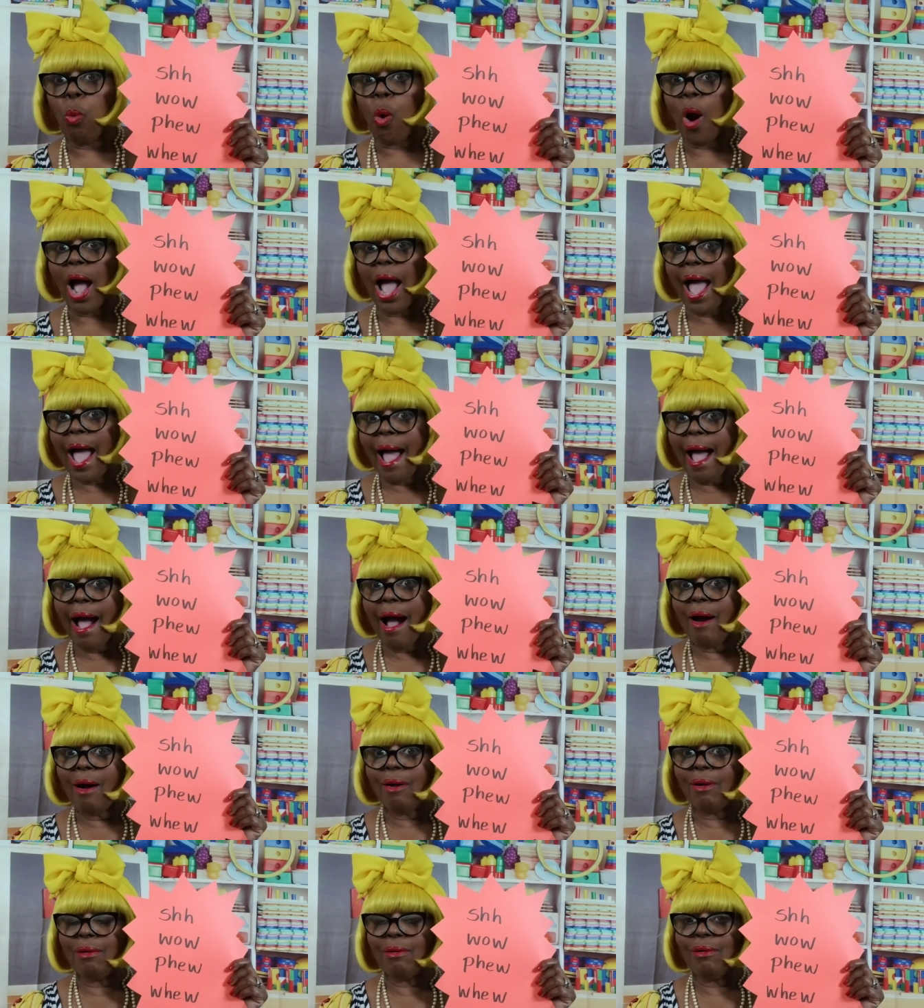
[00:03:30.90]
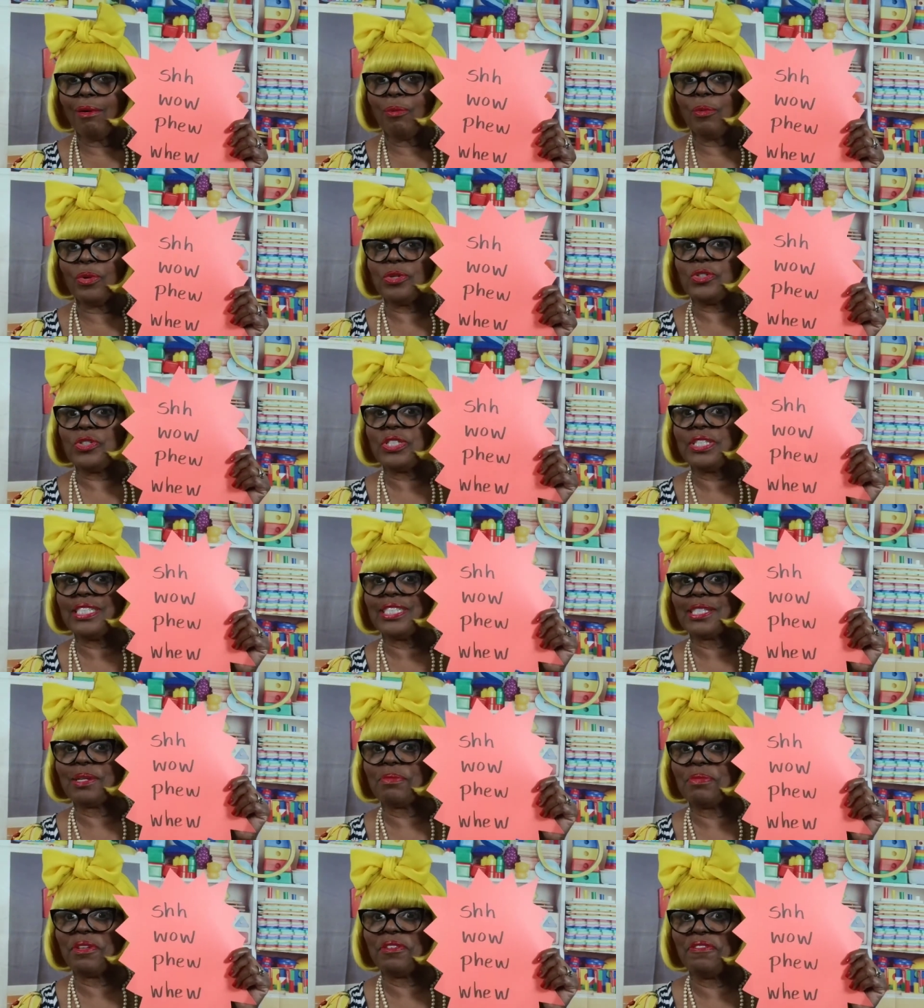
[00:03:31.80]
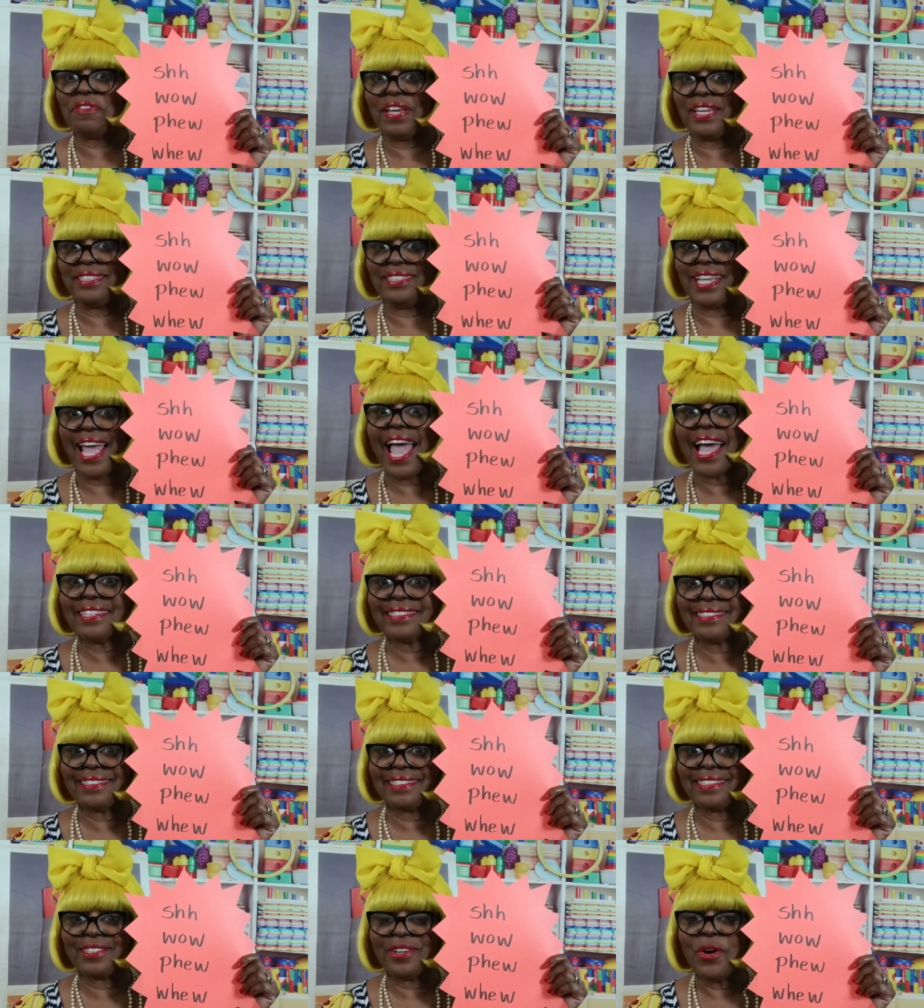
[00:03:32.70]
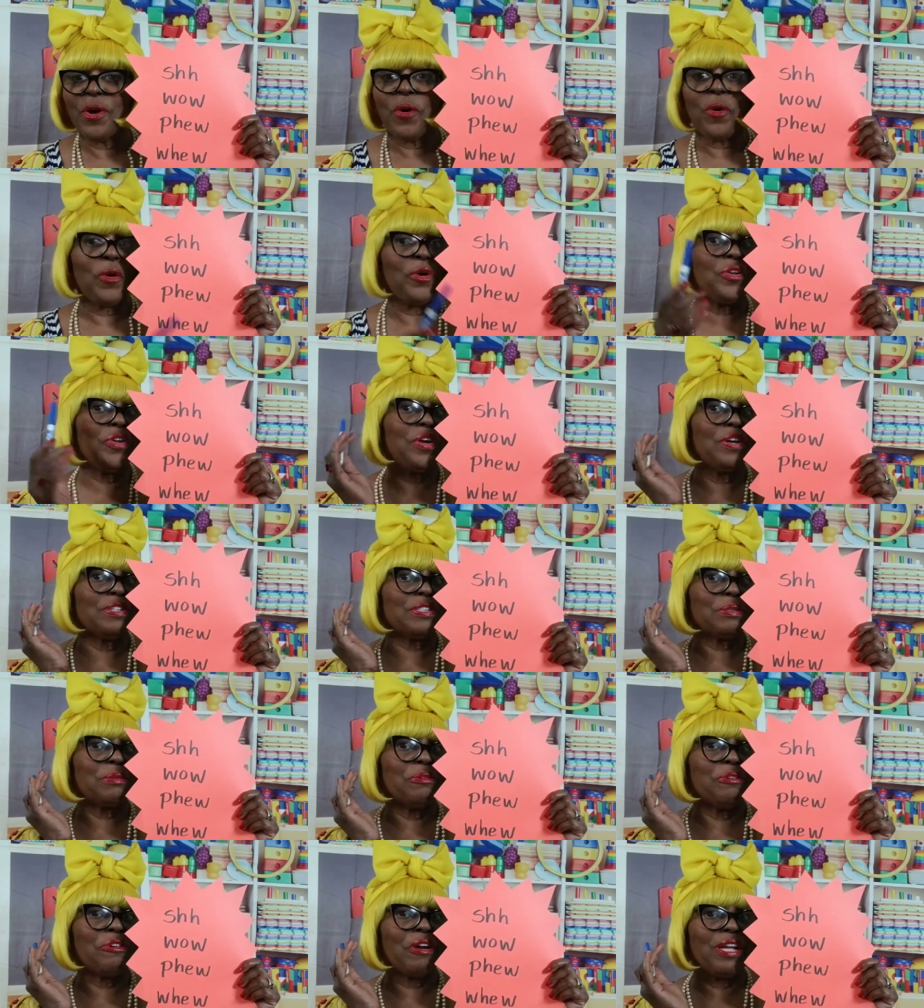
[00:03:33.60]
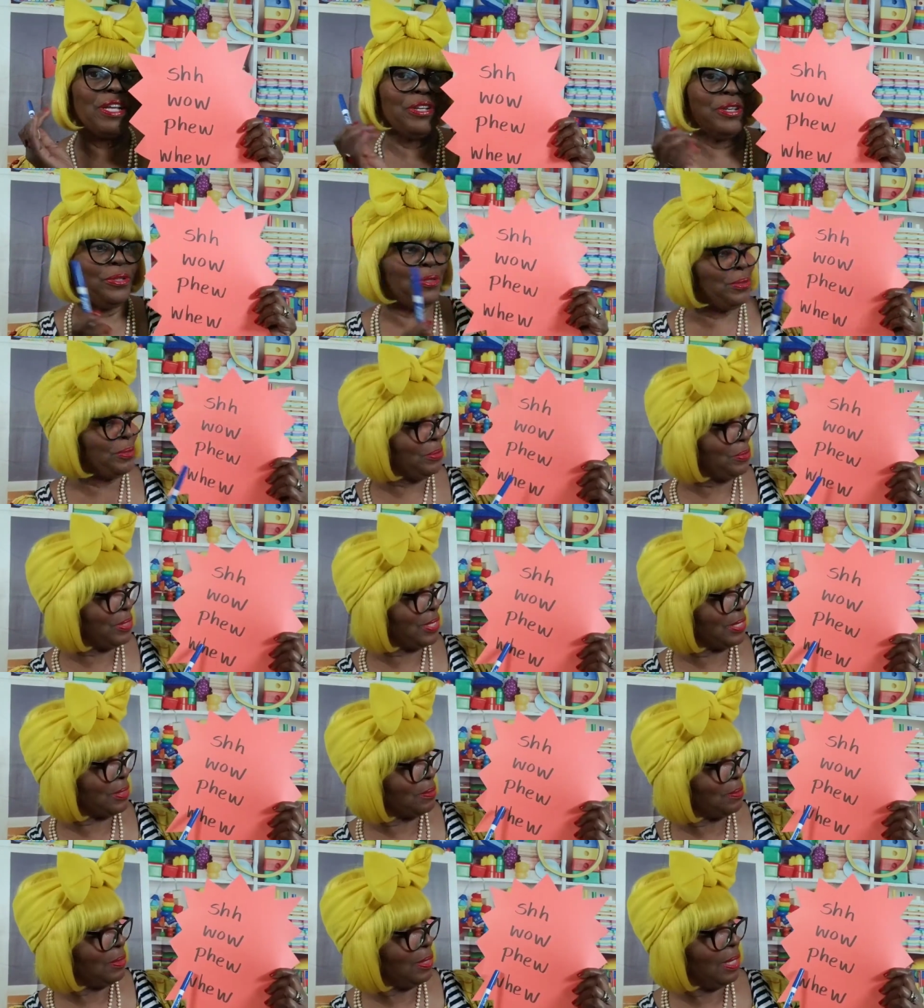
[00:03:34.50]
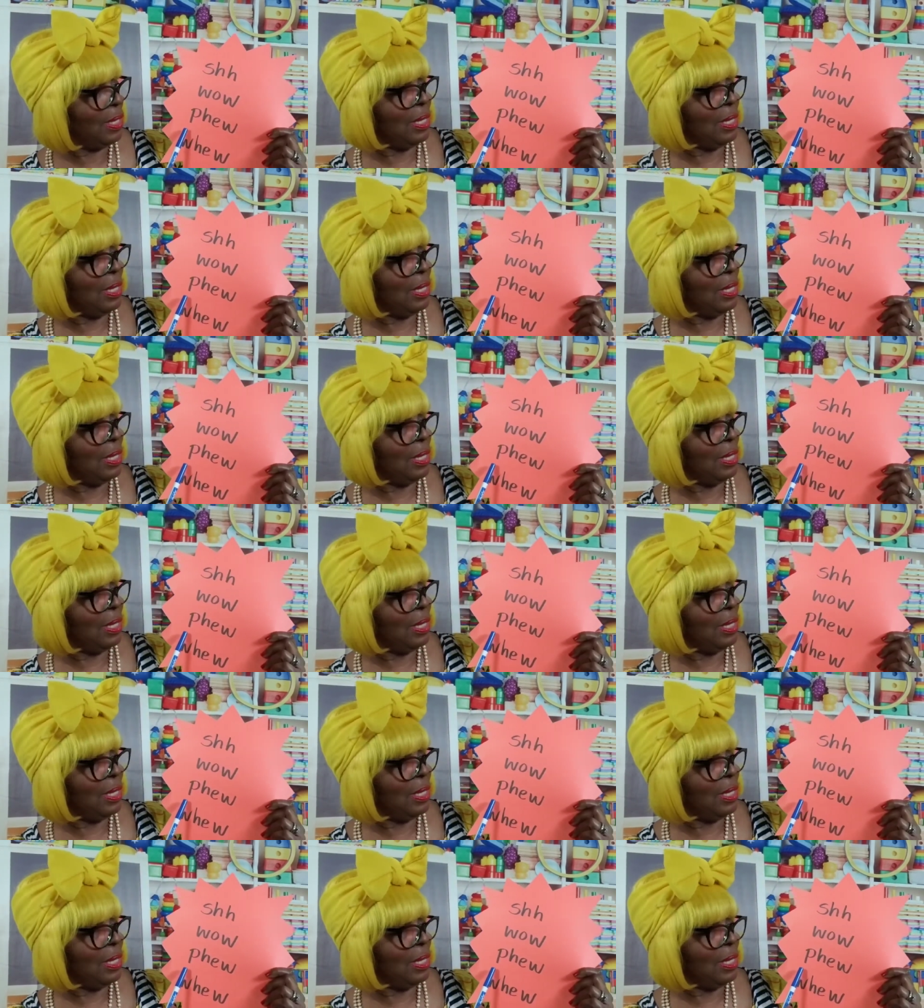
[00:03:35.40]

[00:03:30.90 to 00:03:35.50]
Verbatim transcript: Wow. When you see something fantastic or you hear some great news.